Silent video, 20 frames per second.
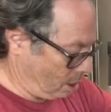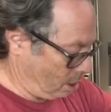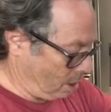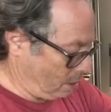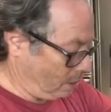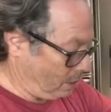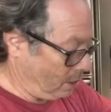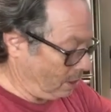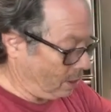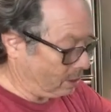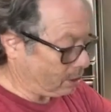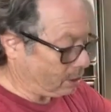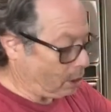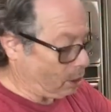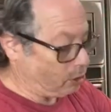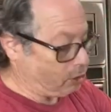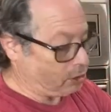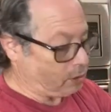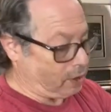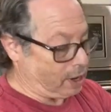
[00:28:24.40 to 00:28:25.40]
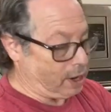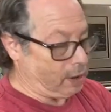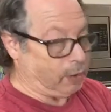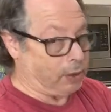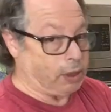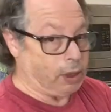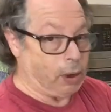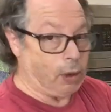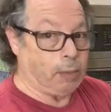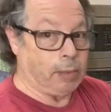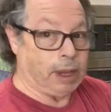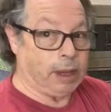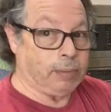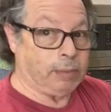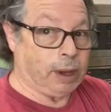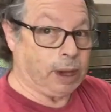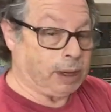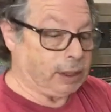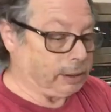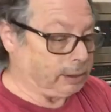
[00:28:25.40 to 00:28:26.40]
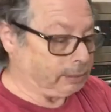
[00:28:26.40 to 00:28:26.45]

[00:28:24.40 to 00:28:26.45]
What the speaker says: this goes great with homemade butter,